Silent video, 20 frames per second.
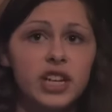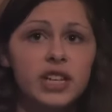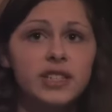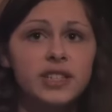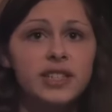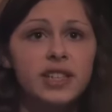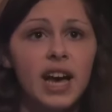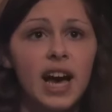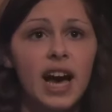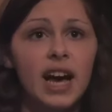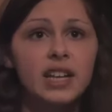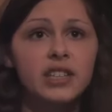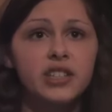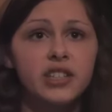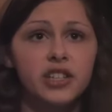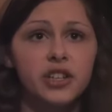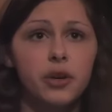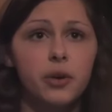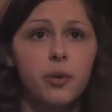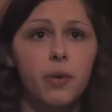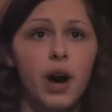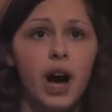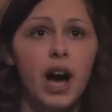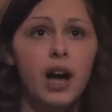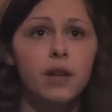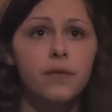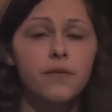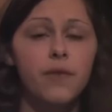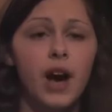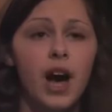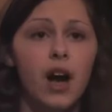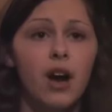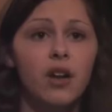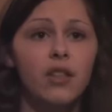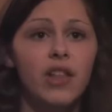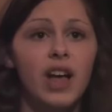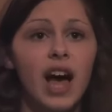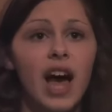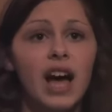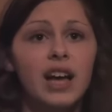switching sides in your
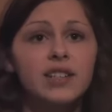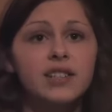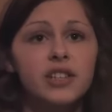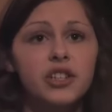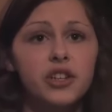wildfire lies